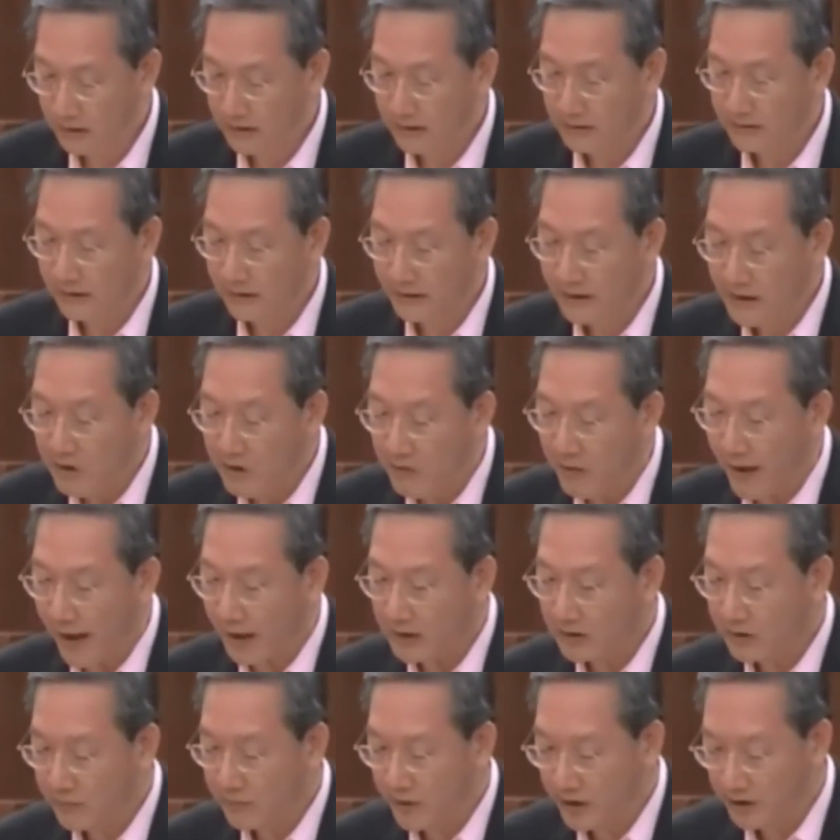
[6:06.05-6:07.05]
The new
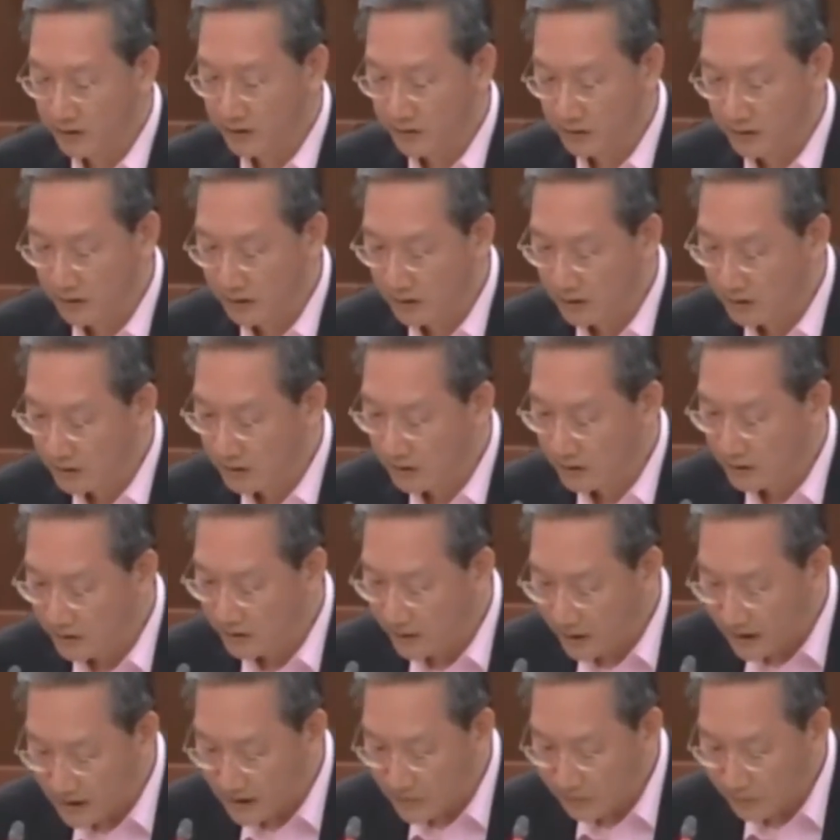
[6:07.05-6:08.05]
exhibition
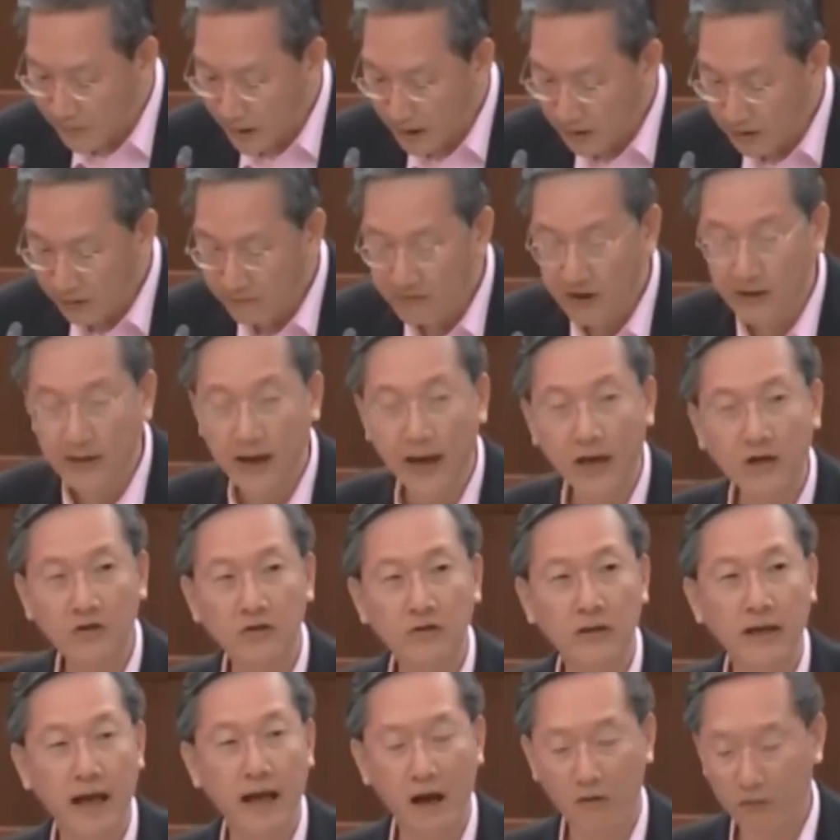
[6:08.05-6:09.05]
is part of the
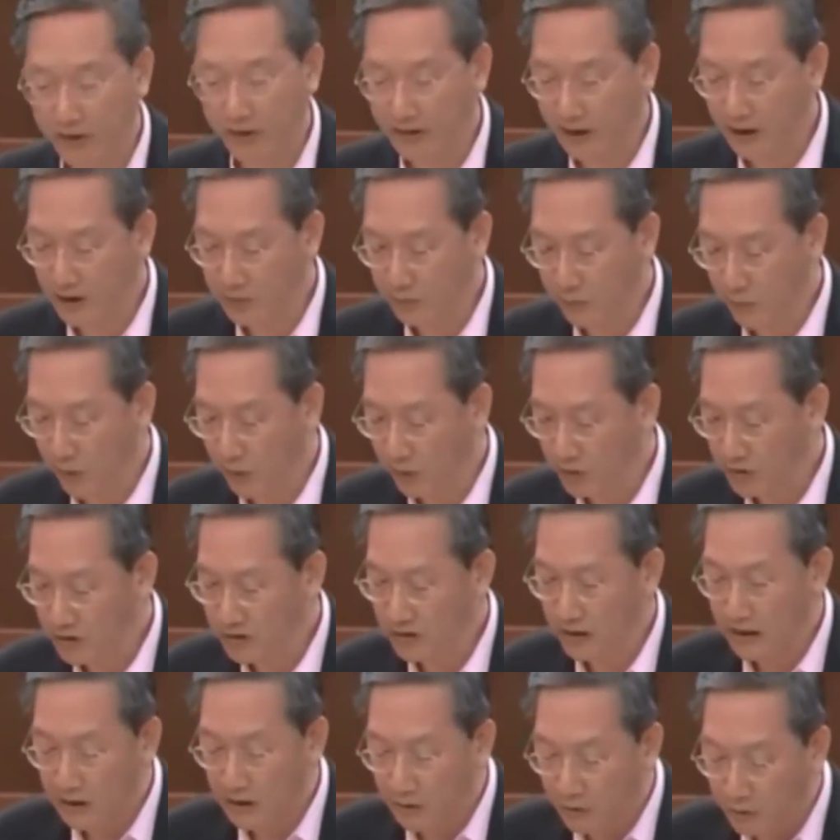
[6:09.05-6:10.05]
National Heritage Board's
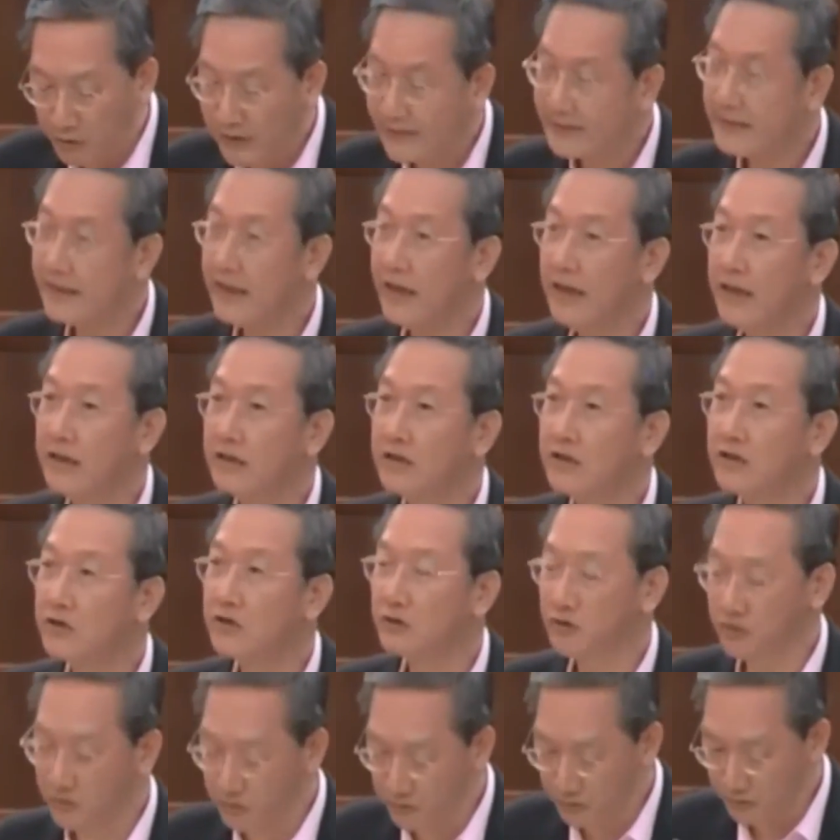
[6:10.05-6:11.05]
Resilience
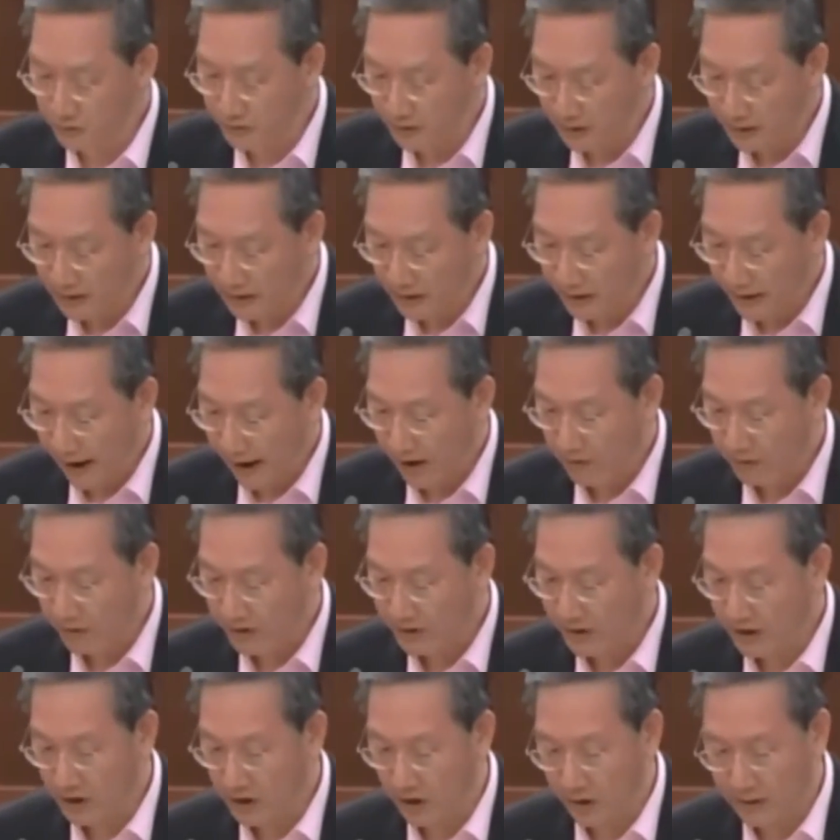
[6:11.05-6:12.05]
Through
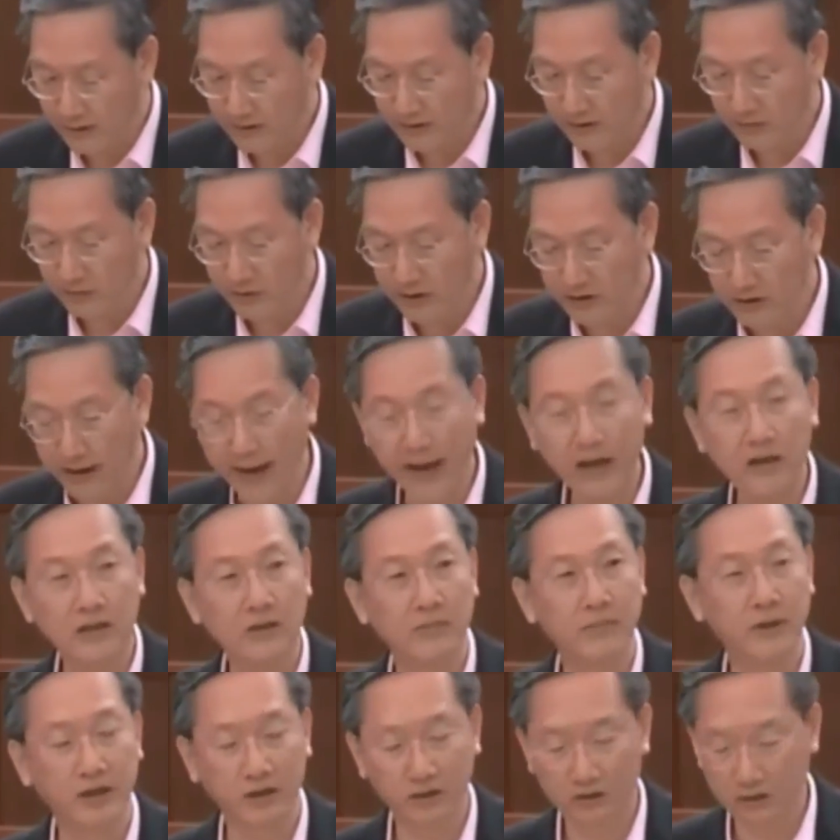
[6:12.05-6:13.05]
Heritage series of
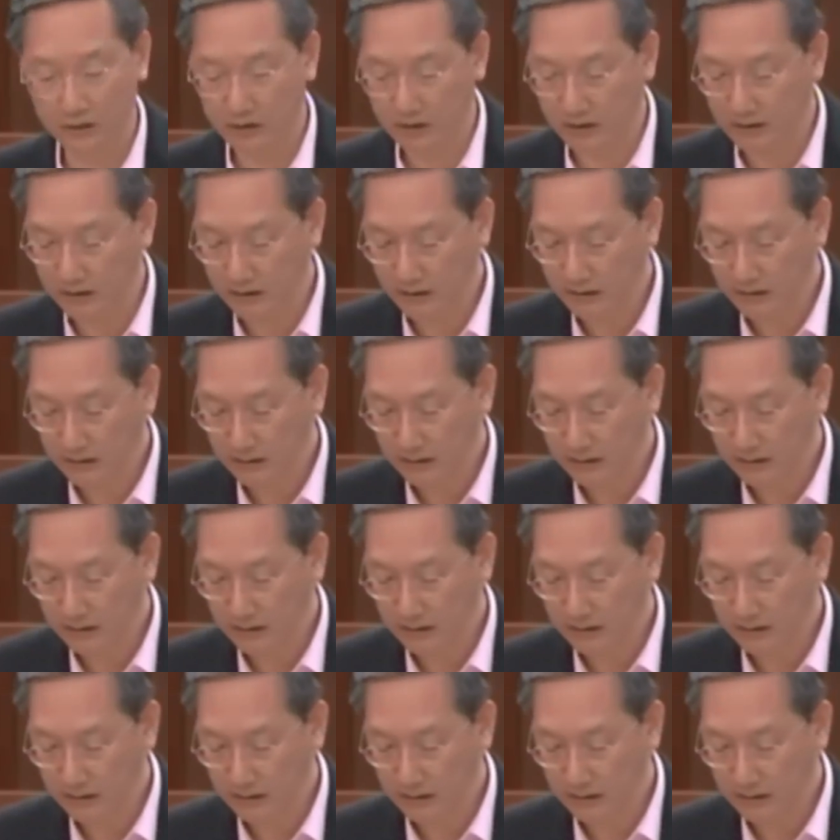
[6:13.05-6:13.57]
exhibitions.